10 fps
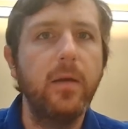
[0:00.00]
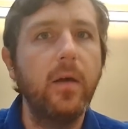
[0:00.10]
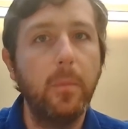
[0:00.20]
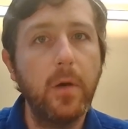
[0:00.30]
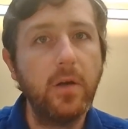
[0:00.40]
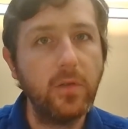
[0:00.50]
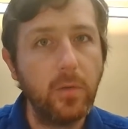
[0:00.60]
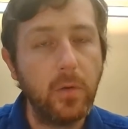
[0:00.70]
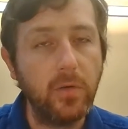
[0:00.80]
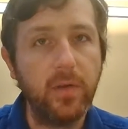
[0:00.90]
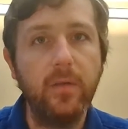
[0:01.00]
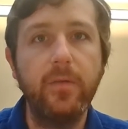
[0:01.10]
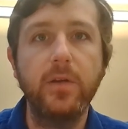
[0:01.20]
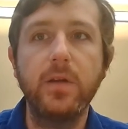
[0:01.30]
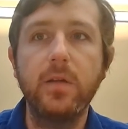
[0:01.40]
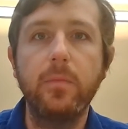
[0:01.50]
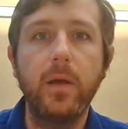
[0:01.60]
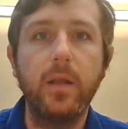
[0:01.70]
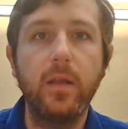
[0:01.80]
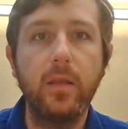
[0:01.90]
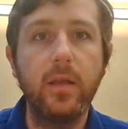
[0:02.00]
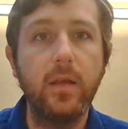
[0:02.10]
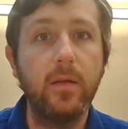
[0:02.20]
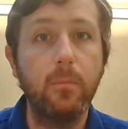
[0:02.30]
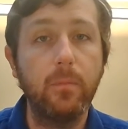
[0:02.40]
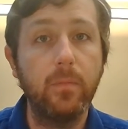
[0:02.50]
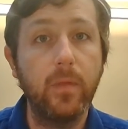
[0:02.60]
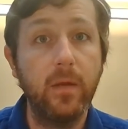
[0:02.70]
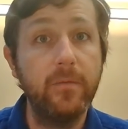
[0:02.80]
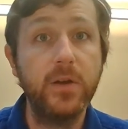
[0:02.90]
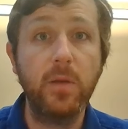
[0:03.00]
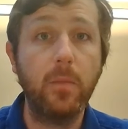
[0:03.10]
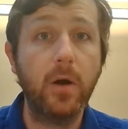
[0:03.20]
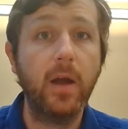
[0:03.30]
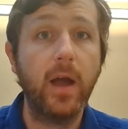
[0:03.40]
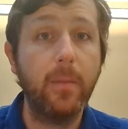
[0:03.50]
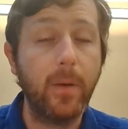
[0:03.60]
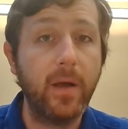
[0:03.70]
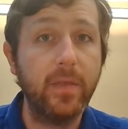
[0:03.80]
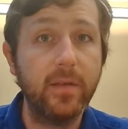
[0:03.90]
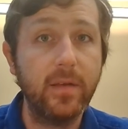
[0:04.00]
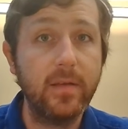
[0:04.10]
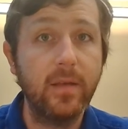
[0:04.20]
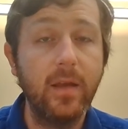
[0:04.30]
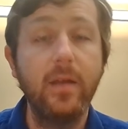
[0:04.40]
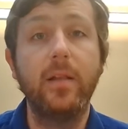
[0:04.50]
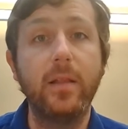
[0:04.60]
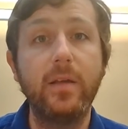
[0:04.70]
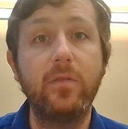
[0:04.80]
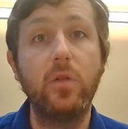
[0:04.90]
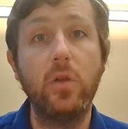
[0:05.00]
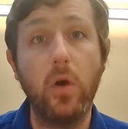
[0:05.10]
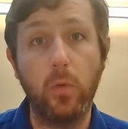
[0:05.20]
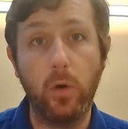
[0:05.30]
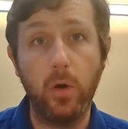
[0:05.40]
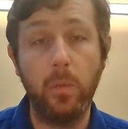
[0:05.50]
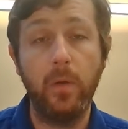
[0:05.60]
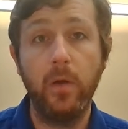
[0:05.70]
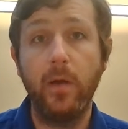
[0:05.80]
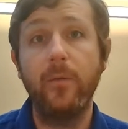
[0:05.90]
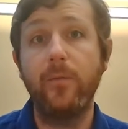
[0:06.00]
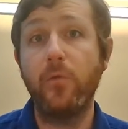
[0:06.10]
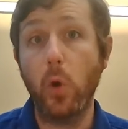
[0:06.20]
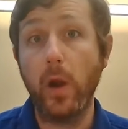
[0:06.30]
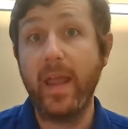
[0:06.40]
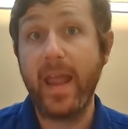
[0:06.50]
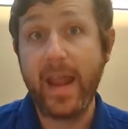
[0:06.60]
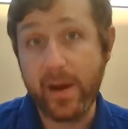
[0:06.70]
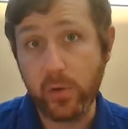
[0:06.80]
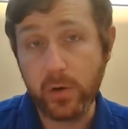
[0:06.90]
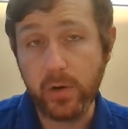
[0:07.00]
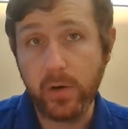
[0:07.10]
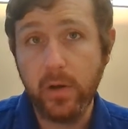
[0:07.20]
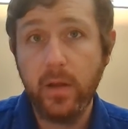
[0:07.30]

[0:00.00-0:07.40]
Markets are mostly efficient, but the efficient market hypothesis leaves no room for error.